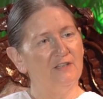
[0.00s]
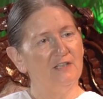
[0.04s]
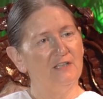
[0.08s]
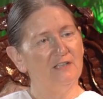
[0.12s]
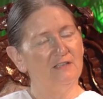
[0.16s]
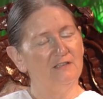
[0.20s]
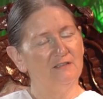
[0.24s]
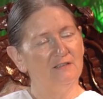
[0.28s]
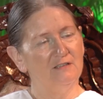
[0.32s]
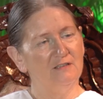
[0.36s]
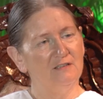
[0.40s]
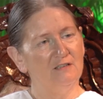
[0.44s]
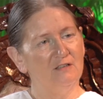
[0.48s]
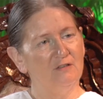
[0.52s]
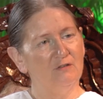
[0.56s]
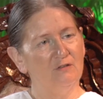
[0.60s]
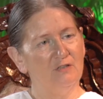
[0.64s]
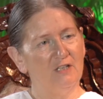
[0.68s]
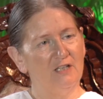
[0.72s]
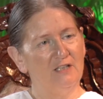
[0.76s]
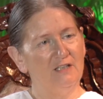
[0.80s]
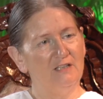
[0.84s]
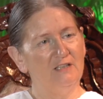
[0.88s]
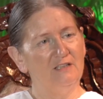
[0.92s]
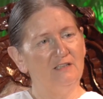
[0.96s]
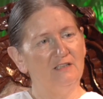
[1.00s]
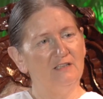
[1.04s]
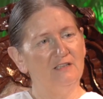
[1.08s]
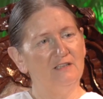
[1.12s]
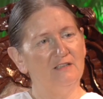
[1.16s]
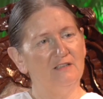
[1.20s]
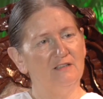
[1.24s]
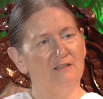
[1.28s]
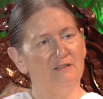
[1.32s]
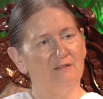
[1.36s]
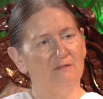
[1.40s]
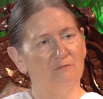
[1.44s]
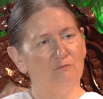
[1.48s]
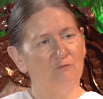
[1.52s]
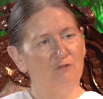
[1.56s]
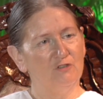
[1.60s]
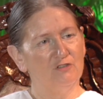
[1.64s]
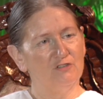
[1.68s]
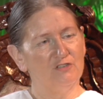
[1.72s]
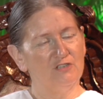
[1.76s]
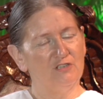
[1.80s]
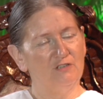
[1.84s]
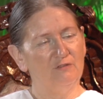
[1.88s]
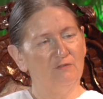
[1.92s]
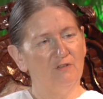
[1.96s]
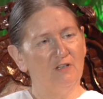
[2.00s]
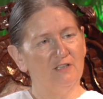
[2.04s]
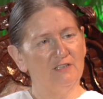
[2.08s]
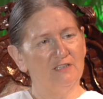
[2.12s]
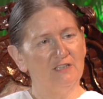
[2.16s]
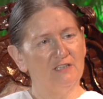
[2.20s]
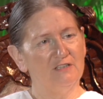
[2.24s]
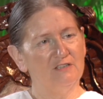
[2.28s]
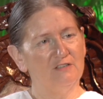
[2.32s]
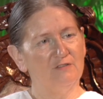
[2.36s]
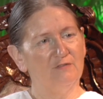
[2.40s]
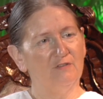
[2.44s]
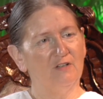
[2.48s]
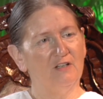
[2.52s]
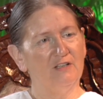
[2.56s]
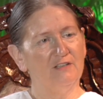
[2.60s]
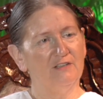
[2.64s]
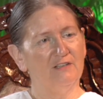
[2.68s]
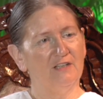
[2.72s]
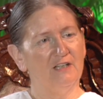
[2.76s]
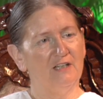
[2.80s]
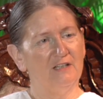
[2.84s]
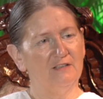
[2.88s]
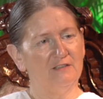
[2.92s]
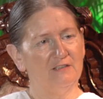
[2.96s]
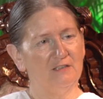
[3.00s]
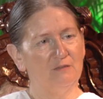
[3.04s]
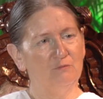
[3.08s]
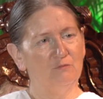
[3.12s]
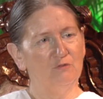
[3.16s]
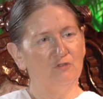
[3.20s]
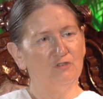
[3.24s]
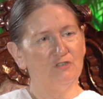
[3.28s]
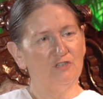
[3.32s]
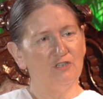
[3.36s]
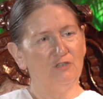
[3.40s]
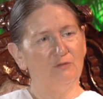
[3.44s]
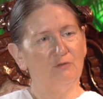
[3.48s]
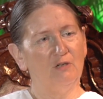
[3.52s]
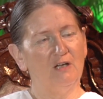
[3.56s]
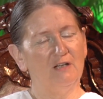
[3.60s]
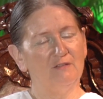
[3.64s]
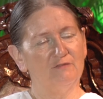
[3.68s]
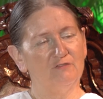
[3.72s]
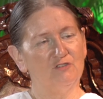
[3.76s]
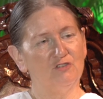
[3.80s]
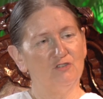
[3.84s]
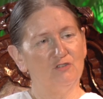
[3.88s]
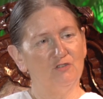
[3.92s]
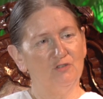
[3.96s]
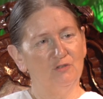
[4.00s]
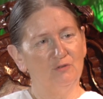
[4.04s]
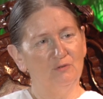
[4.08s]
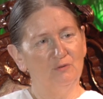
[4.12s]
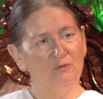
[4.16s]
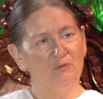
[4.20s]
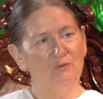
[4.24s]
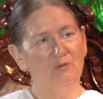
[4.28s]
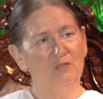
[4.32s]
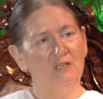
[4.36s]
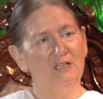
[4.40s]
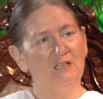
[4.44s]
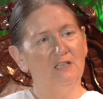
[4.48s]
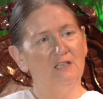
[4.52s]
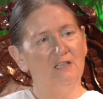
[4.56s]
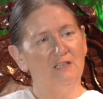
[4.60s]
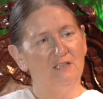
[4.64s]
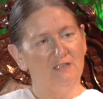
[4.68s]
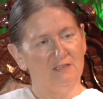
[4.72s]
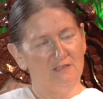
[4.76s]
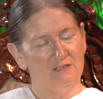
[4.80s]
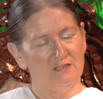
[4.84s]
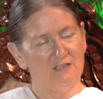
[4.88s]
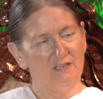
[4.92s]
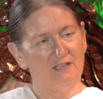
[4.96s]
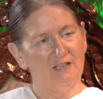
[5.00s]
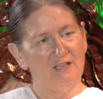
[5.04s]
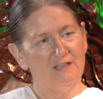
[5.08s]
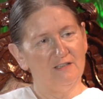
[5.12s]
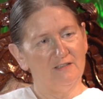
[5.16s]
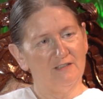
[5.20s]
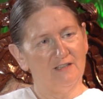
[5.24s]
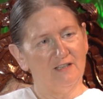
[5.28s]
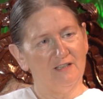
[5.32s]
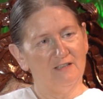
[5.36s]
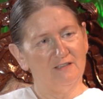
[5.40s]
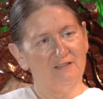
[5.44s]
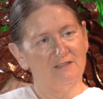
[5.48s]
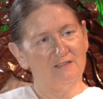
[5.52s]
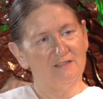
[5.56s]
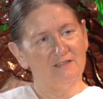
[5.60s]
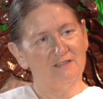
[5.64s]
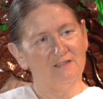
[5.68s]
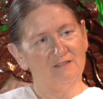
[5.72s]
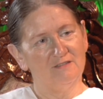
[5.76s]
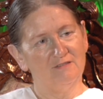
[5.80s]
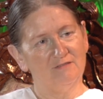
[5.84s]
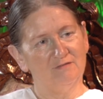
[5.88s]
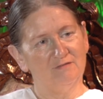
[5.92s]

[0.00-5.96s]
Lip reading: then, okay, and once you've identified that, then what do you have to do to get that?